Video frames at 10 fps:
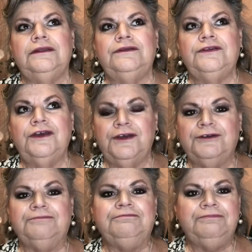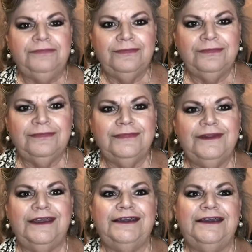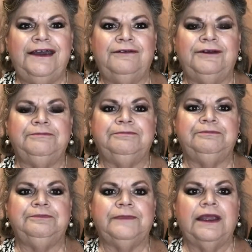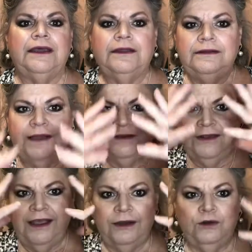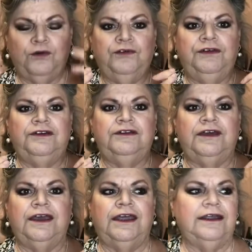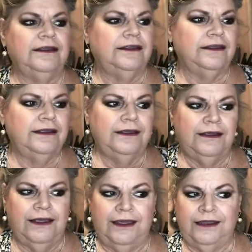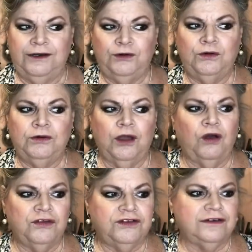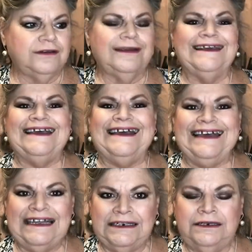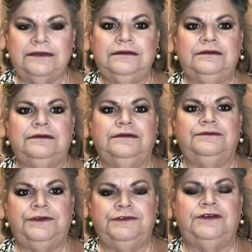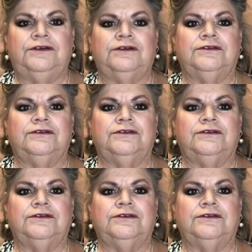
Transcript: So, there you have it. That's our look for today. And it all cost under $50.